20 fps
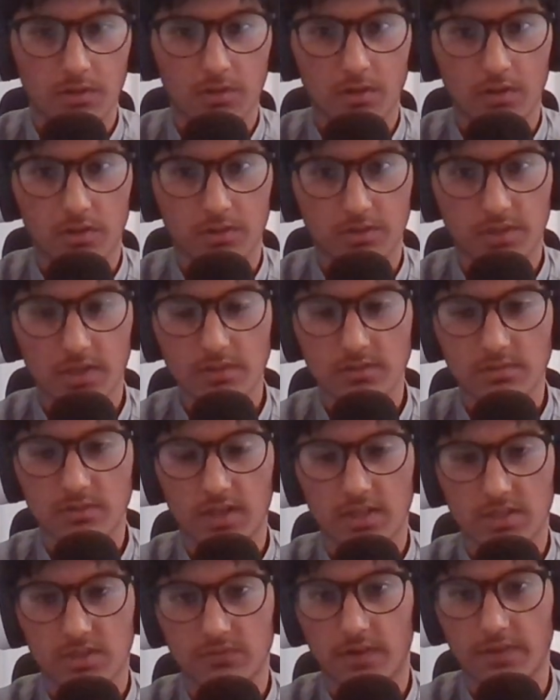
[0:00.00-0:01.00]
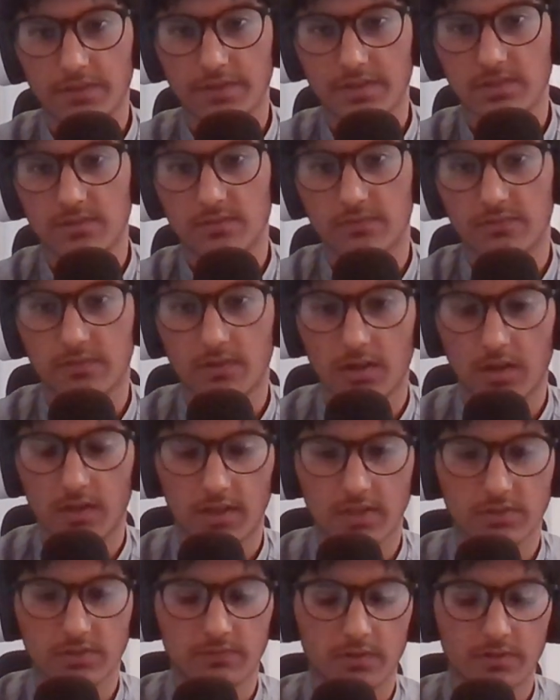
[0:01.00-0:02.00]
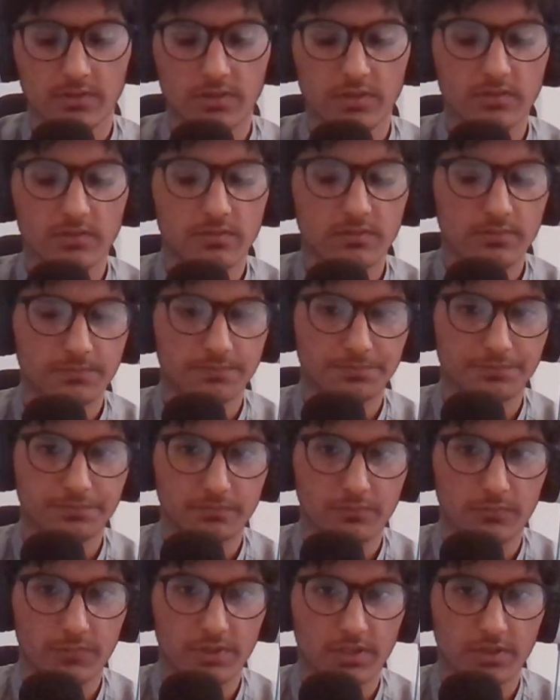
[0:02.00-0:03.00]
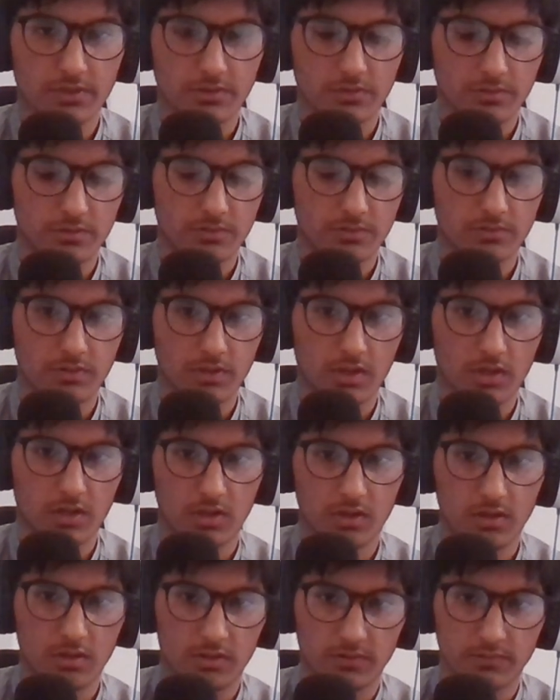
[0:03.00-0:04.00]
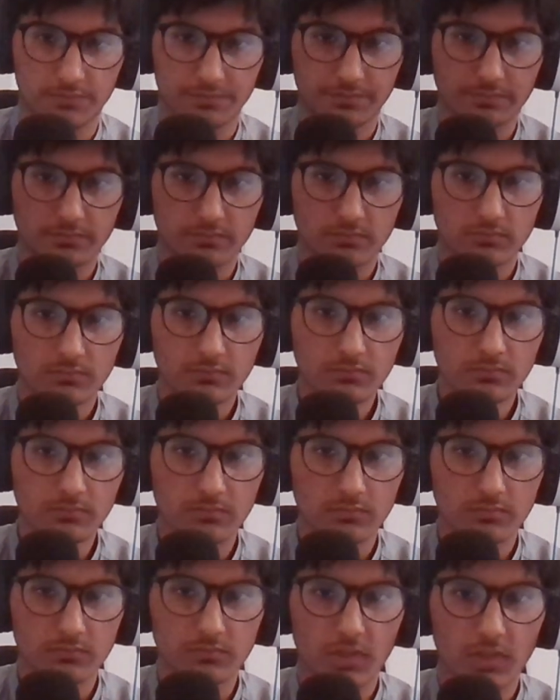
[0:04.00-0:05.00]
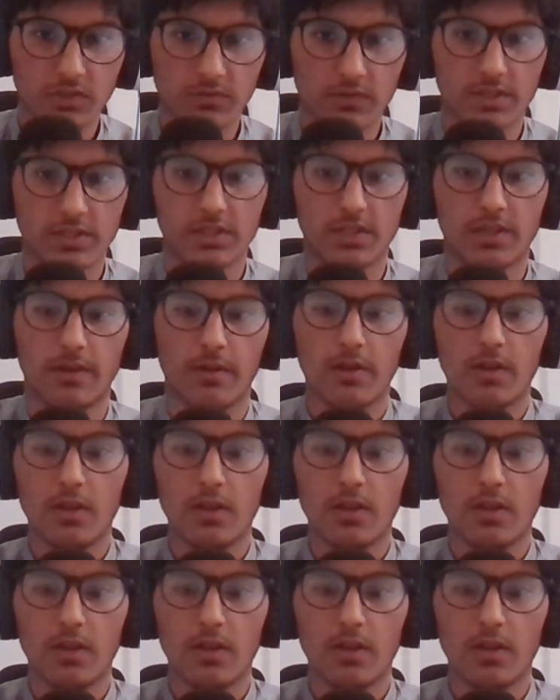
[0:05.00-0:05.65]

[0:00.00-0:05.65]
Okay, so let's run this. Let's run this. We can do. Uh, let's run it here.